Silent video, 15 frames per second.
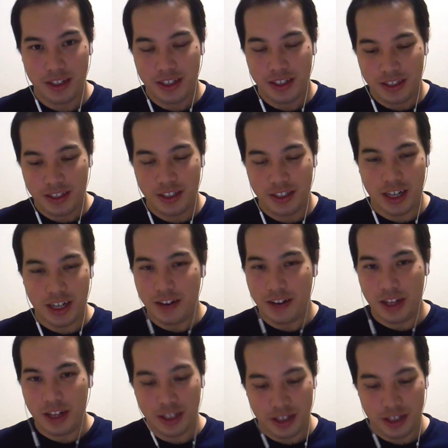shit out of
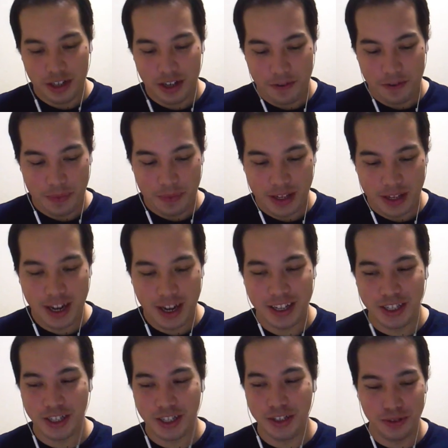luck
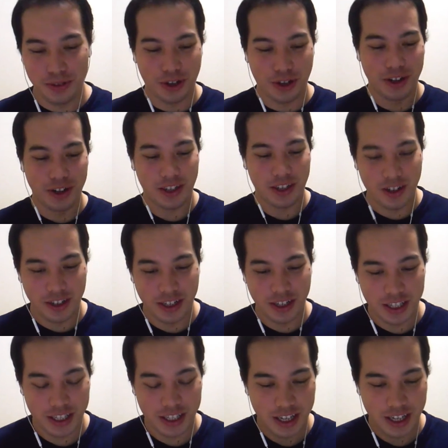to curse on
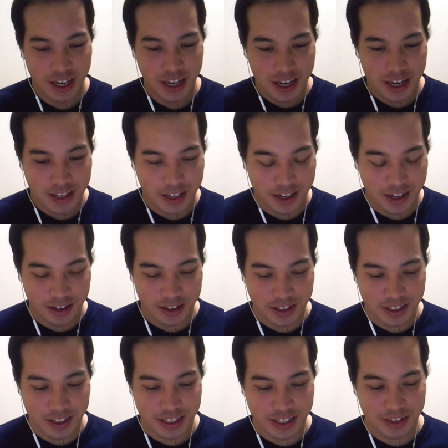this
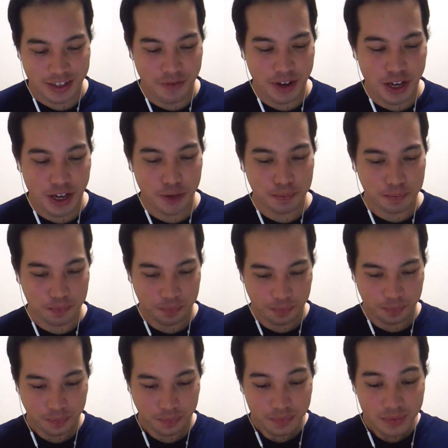video.
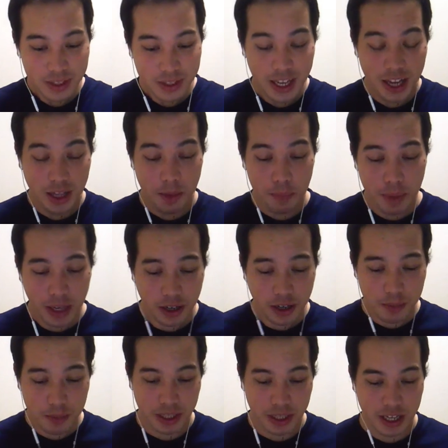And the bigger
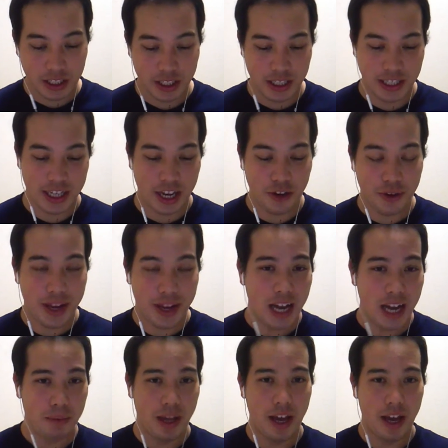implication is that you can't
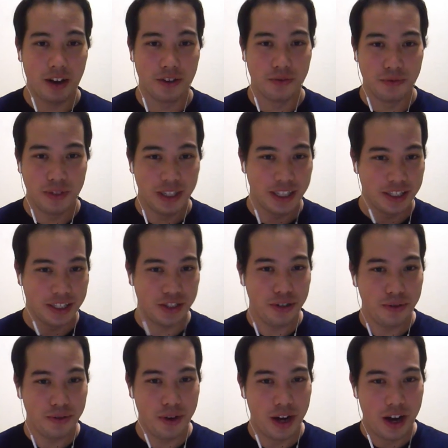play it on really
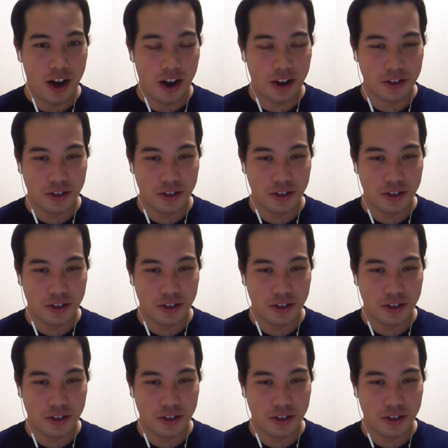two on turn